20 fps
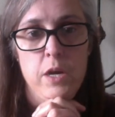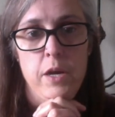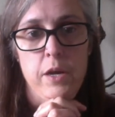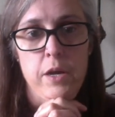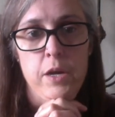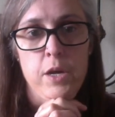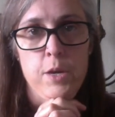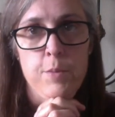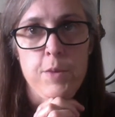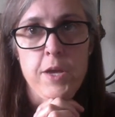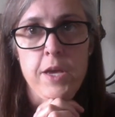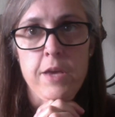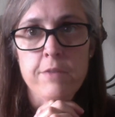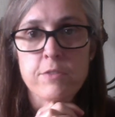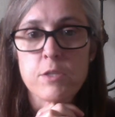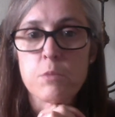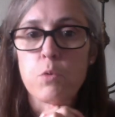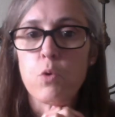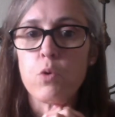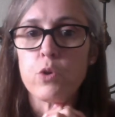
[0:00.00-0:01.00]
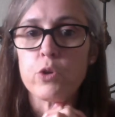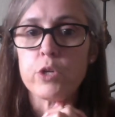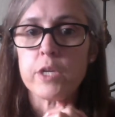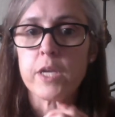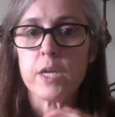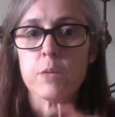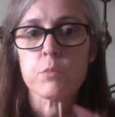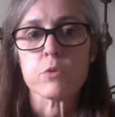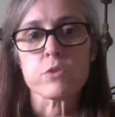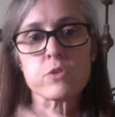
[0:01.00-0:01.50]
I have some older
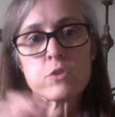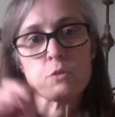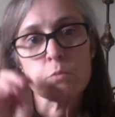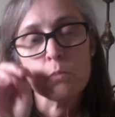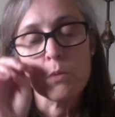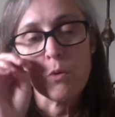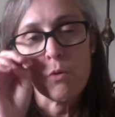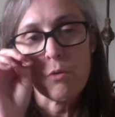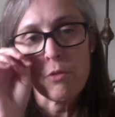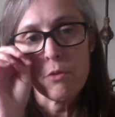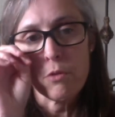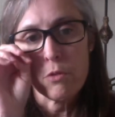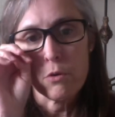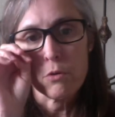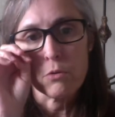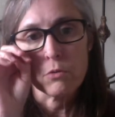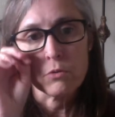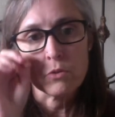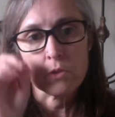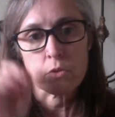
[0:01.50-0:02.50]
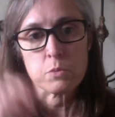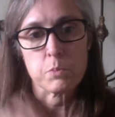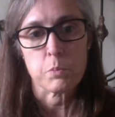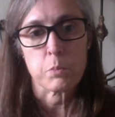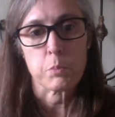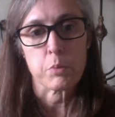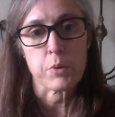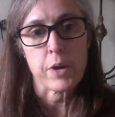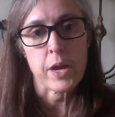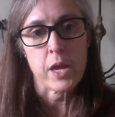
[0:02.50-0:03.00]
cables from both of those
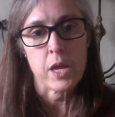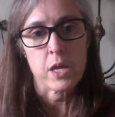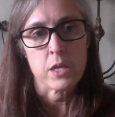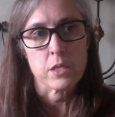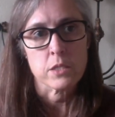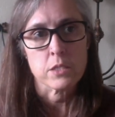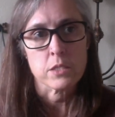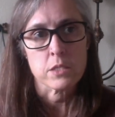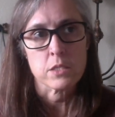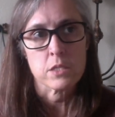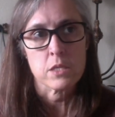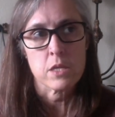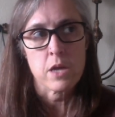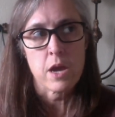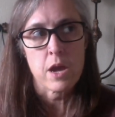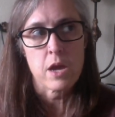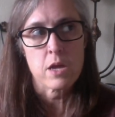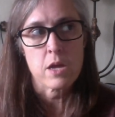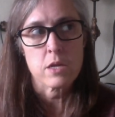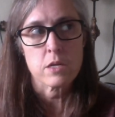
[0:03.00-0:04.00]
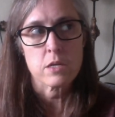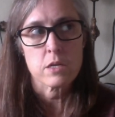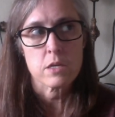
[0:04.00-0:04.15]
brands that